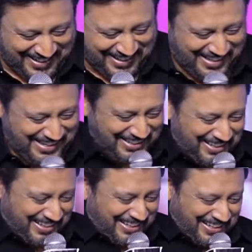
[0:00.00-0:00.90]

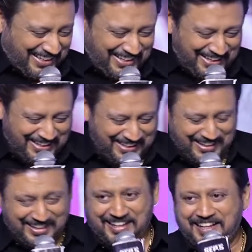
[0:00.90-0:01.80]

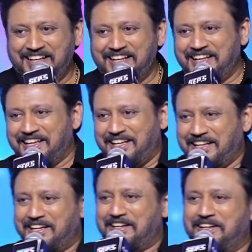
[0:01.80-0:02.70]

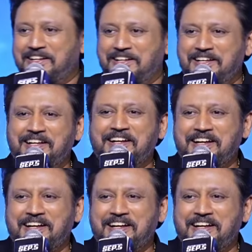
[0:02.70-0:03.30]
(no one is talking)